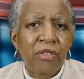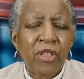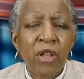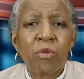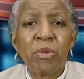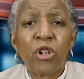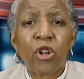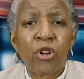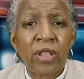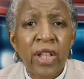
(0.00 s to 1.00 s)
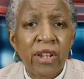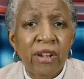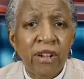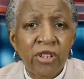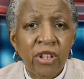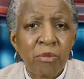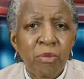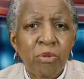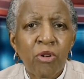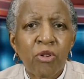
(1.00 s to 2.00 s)
They will be learning that in our summer
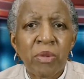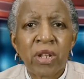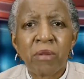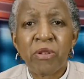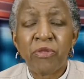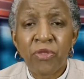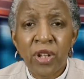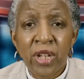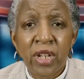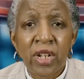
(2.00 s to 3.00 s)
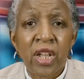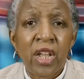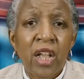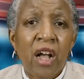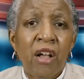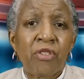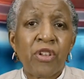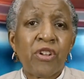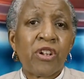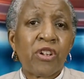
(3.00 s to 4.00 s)
program. It'll be fun.
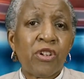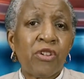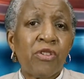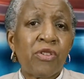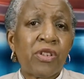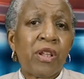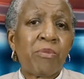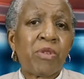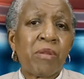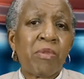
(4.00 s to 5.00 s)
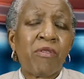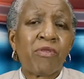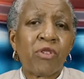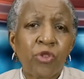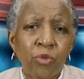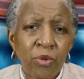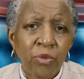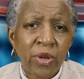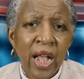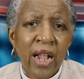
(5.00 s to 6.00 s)
They're going to learn something about virtual
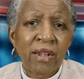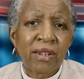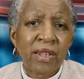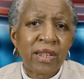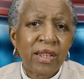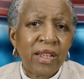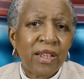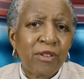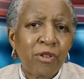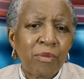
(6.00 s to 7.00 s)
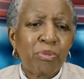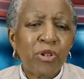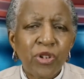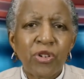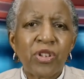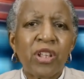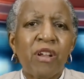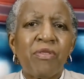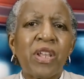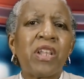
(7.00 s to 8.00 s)
reality. You can put
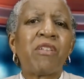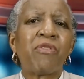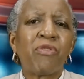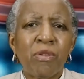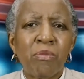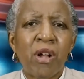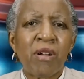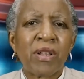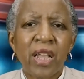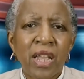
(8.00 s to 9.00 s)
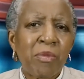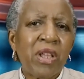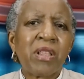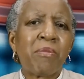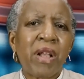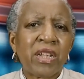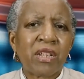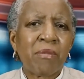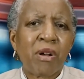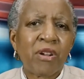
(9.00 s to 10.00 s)
yourself in the football game, in the
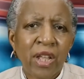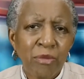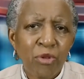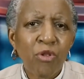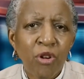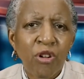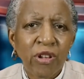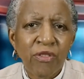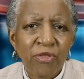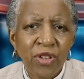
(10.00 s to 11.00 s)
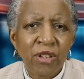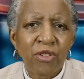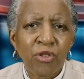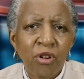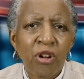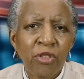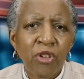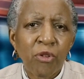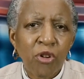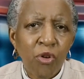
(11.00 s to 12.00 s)
basketball game. You are on the field. You're on
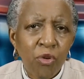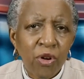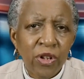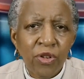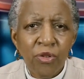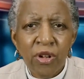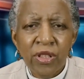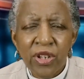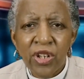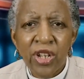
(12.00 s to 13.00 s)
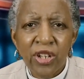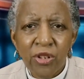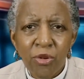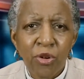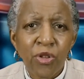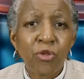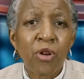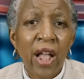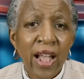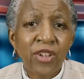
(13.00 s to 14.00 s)
the court. You're on the tennis court. You
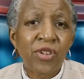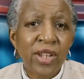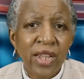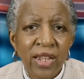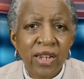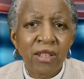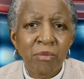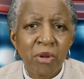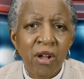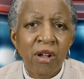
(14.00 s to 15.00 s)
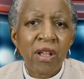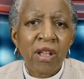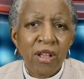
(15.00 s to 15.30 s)
are actually hitting the ball.